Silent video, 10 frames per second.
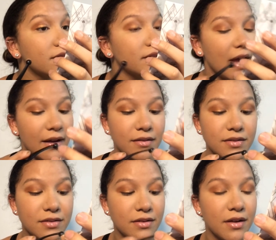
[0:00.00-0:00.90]
Yeah.
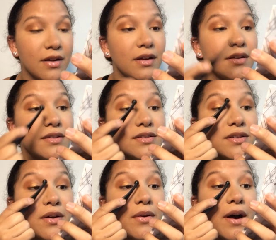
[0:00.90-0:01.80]

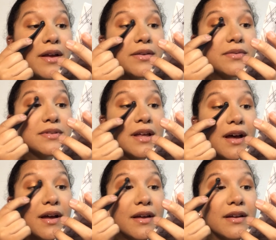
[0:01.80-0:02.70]
So I use
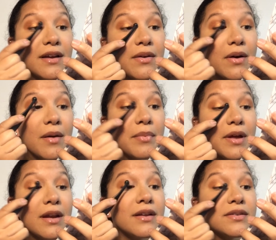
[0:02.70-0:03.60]
that and I go up
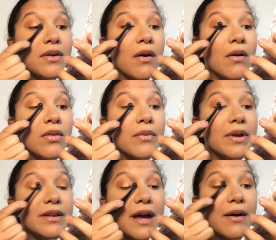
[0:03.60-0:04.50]
and I do it all the
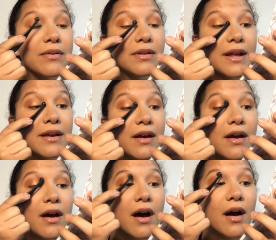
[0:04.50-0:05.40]
way down. Like
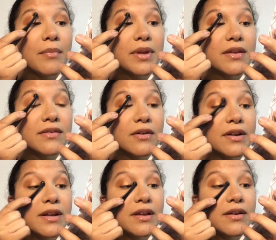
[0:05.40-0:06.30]
up,
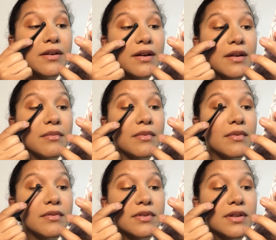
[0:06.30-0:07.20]
starting here and
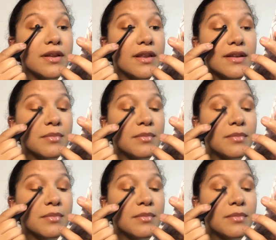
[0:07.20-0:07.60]
to this